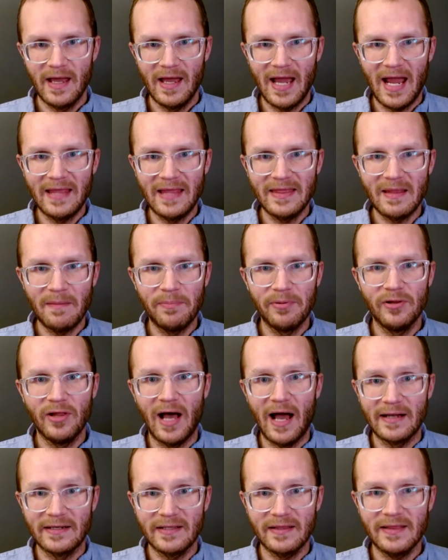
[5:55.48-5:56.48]
And the
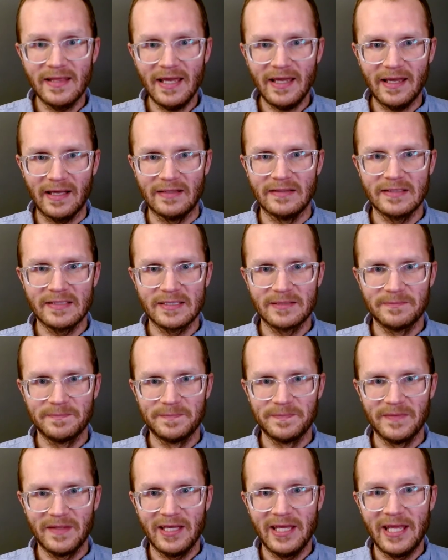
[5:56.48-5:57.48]
plot thickens.
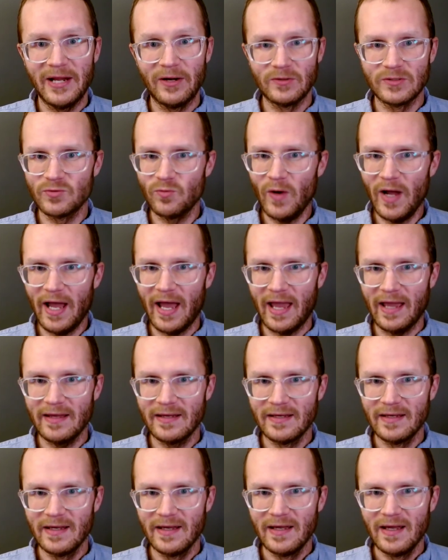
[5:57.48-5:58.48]
Here's why
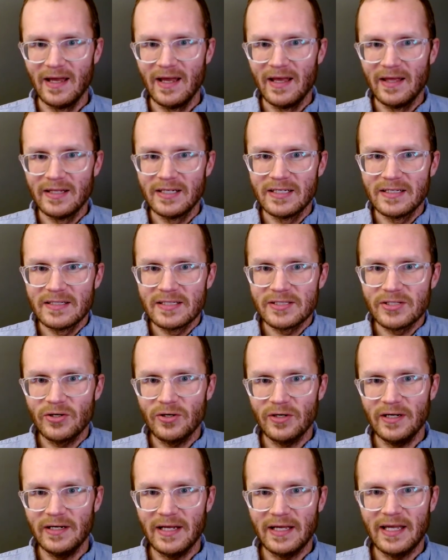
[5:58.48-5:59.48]

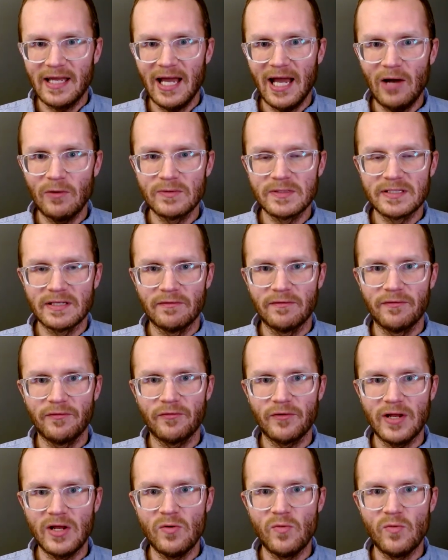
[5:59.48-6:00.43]
certain accounts of free